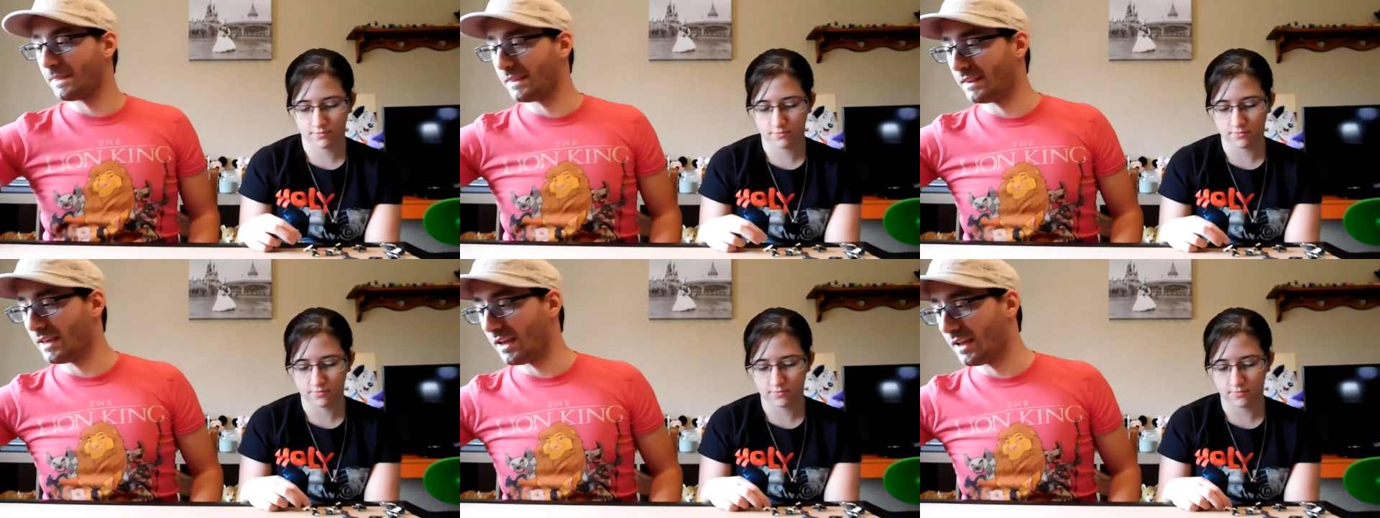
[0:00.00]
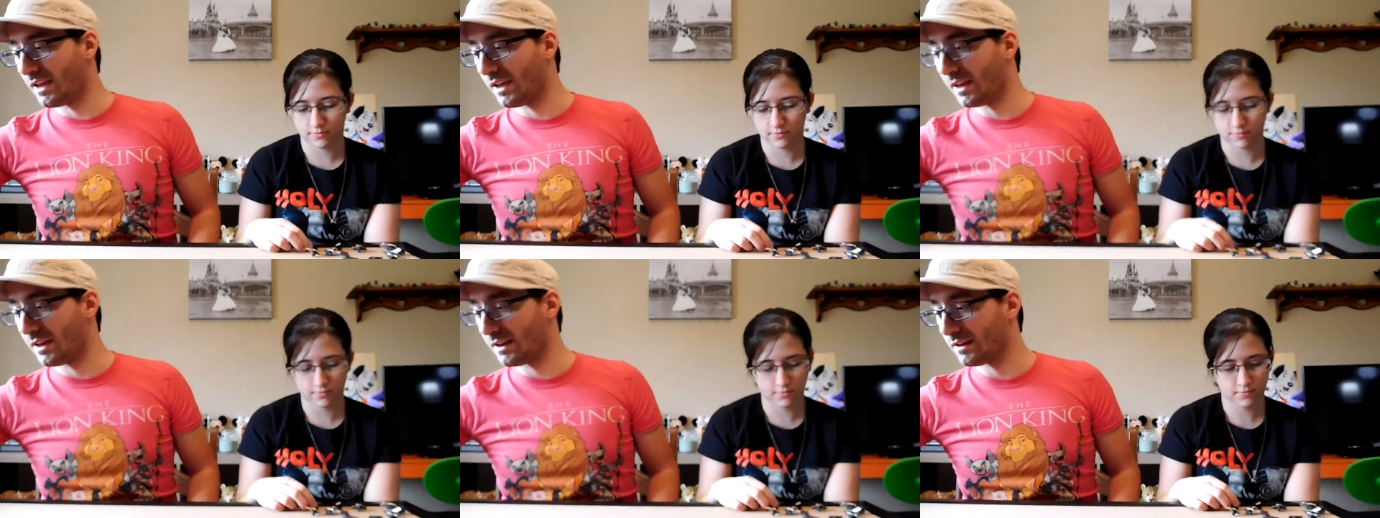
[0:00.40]
Speaker 1: Yeah.
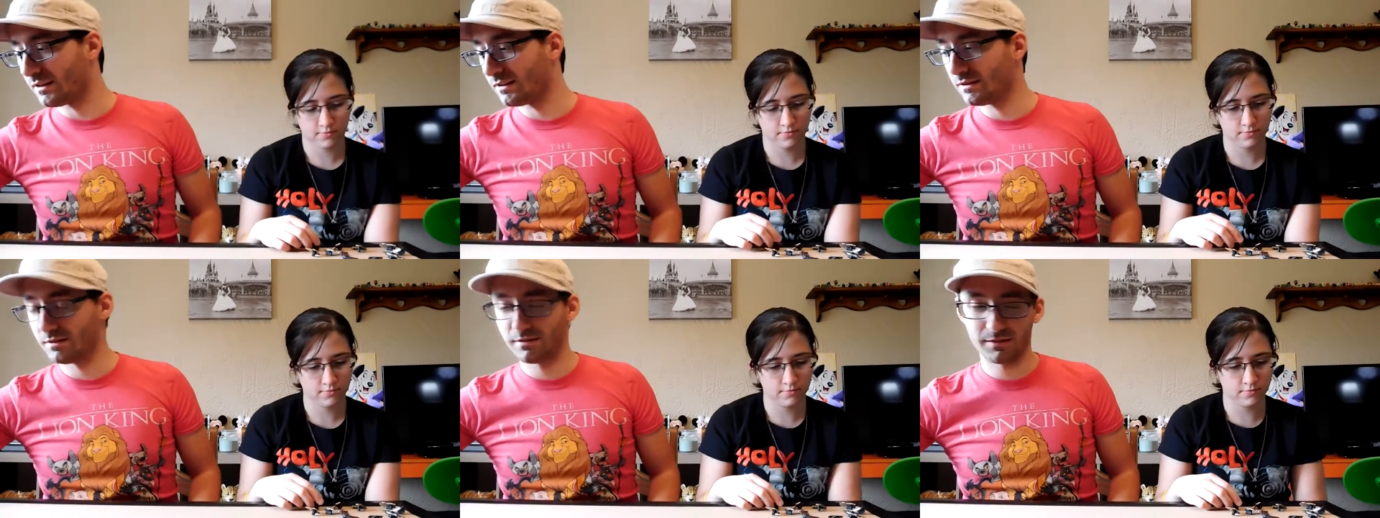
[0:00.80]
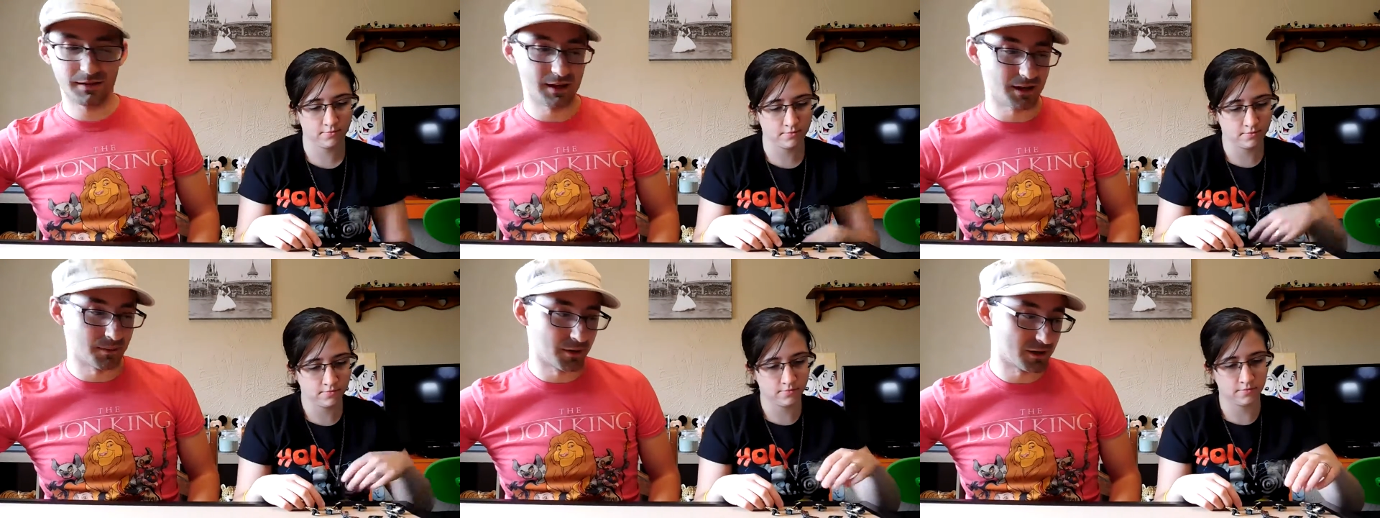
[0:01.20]

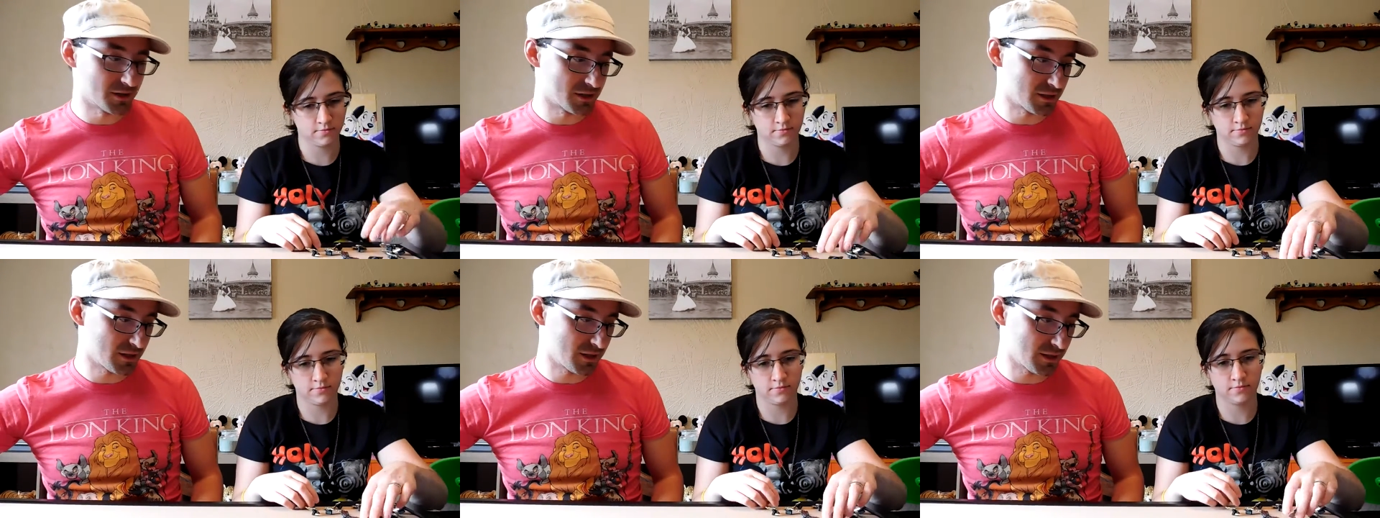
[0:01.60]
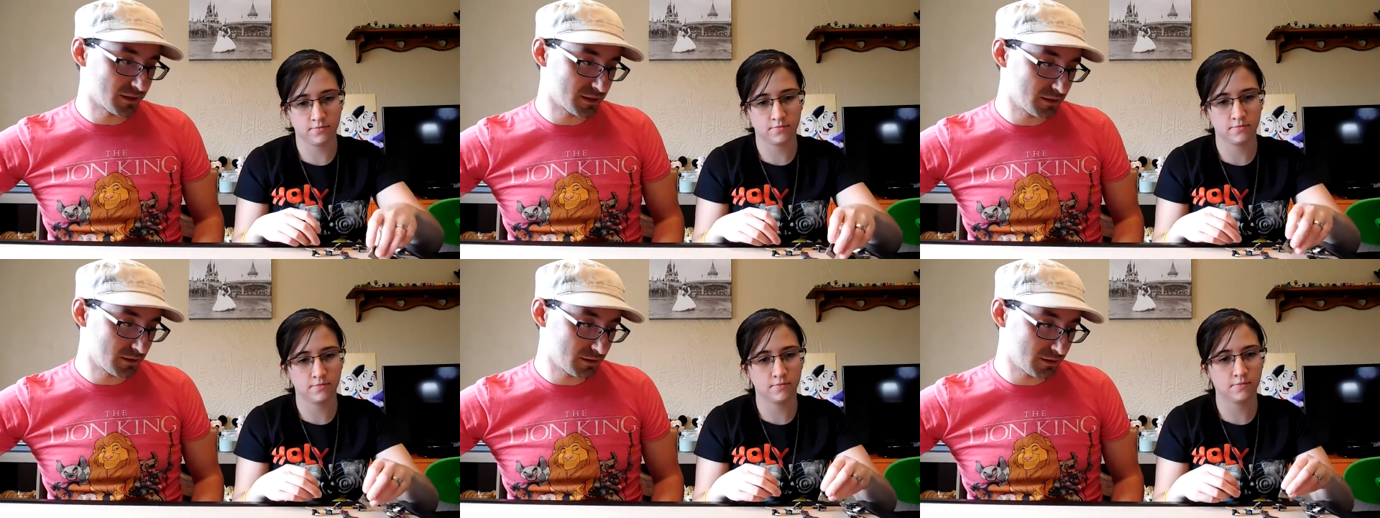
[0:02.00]
Kingdom Hearts is
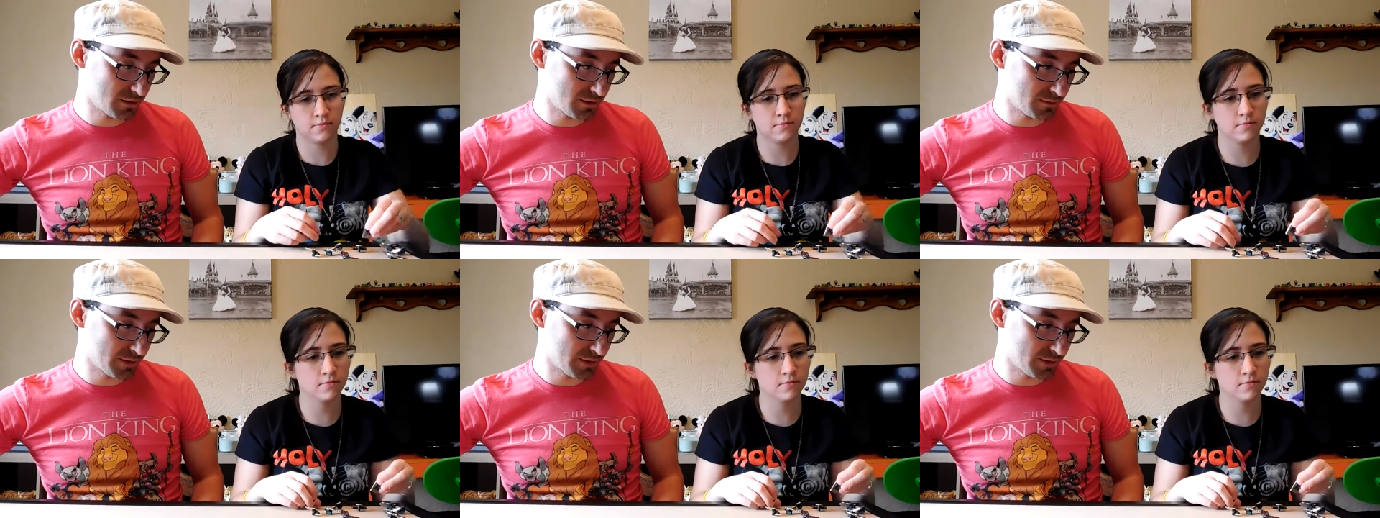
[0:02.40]
awesome.